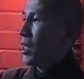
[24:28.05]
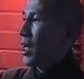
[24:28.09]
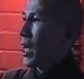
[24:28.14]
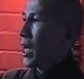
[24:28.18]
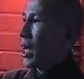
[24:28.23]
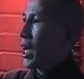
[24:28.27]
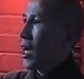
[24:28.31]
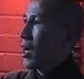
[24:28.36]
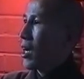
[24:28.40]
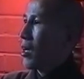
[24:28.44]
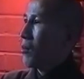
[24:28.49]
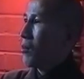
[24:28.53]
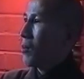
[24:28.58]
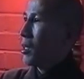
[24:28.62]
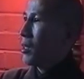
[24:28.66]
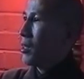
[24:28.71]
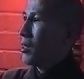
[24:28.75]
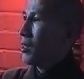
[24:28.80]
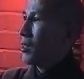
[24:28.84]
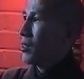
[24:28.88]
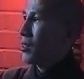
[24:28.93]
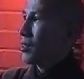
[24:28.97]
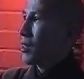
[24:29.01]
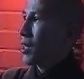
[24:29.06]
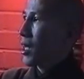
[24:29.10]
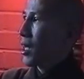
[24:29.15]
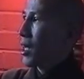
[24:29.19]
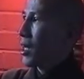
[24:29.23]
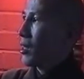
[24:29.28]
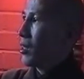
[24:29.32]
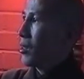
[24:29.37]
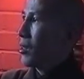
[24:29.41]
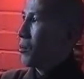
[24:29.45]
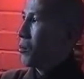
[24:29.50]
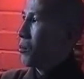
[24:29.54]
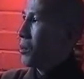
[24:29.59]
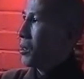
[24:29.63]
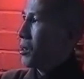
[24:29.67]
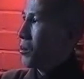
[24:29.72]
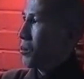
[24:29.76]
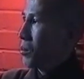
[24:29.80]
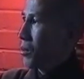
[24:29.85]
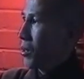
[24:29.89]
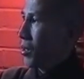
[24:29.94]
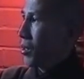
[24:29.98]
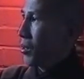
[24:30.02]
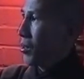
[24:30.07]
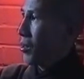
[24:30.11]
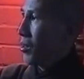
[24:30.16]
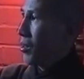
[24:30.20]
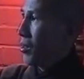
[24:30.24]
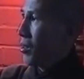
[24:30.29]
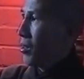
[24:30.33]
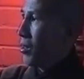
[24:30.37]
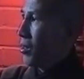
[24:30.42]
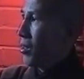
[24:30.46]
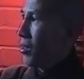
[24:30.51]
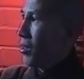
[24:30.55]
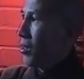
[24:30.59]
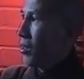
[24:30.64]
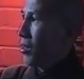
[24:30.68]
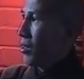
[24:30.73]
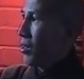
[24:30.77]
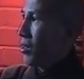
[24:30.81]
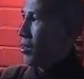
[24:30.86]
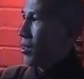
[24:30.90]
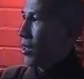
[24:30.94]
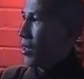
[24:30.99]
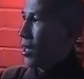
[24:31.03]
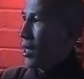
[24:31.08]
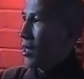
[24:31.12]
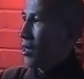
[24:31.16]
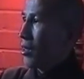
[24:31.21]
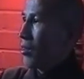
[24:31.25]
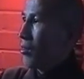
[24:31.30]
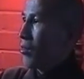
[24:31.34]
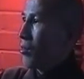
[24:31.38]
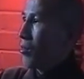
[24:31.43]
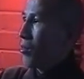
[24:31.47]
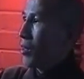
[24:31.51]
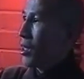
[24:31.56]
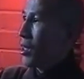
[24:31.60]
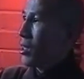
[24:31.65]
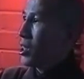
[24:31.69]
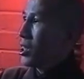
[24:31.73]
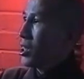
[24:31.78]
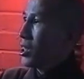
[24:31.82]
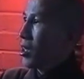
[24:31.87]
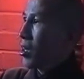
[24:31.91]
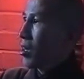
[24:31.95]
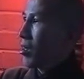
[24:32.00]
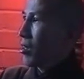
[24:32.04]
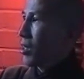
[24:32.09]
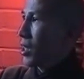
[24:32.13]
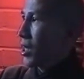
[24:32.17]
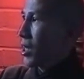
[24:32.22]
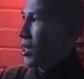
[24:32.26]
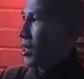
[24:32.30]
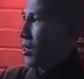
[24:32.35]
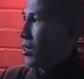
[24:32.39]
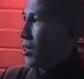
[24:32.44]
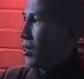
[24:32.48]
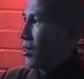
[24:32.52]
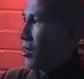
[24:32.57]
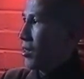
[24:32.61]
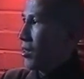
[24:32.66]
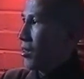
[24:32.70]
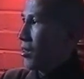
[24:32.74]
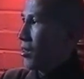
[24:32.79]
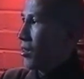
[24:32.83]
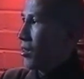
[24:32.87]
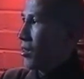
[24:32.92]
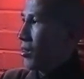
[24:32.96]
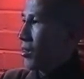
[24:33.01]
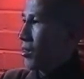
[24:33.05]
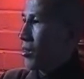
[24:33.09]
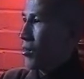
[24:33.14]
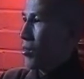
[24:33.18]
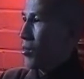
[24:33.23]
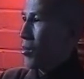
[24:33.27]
You see how many talented people at a very young age,